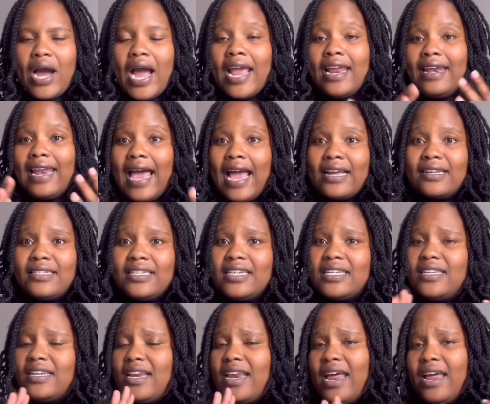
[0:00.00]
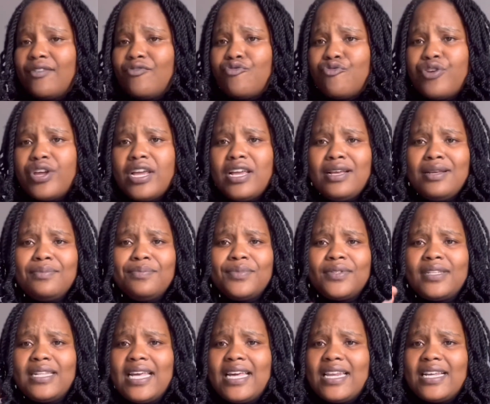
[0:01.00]
I liked it. It had
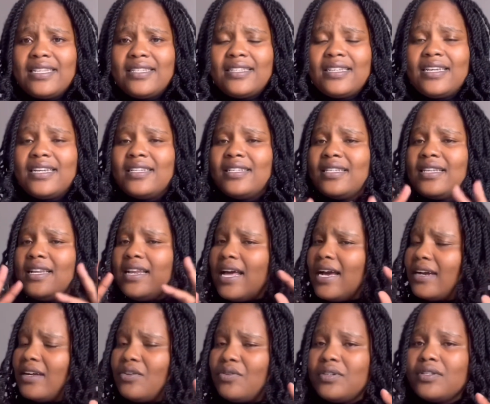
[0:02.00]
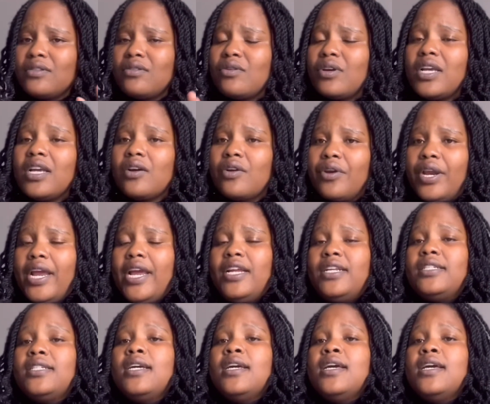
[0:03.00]
rims, leather seat, it was looking great.